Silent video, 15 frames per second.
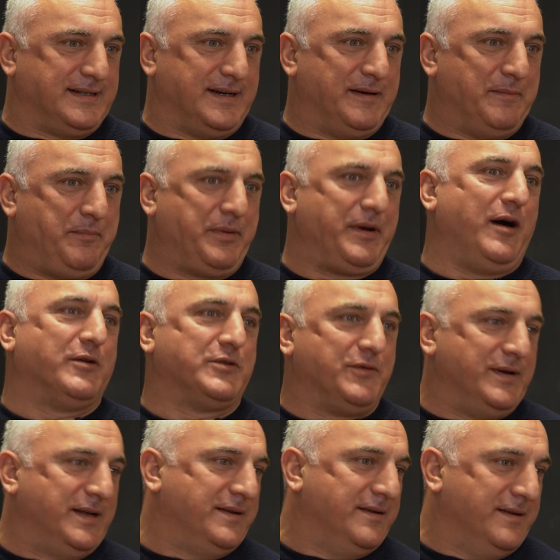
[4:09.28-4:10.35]
uh, proud
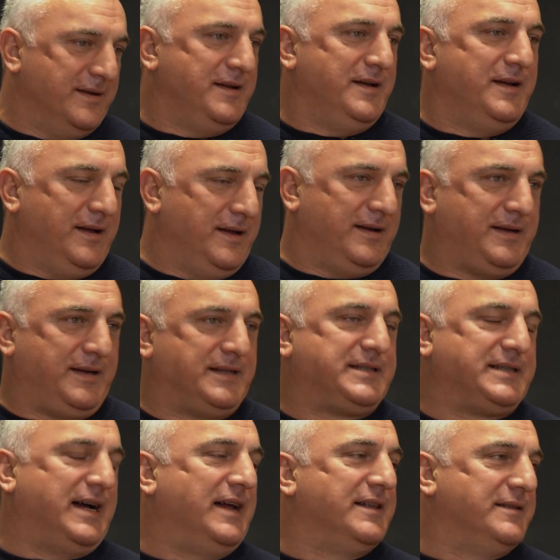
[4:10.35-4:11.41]
when yeah. his
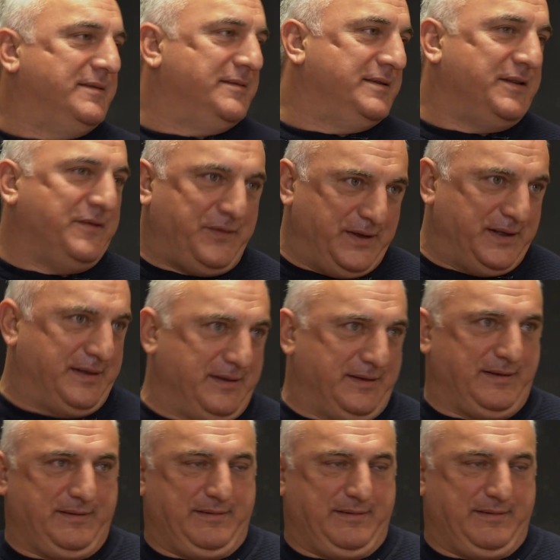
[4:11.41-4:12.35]
son defeated.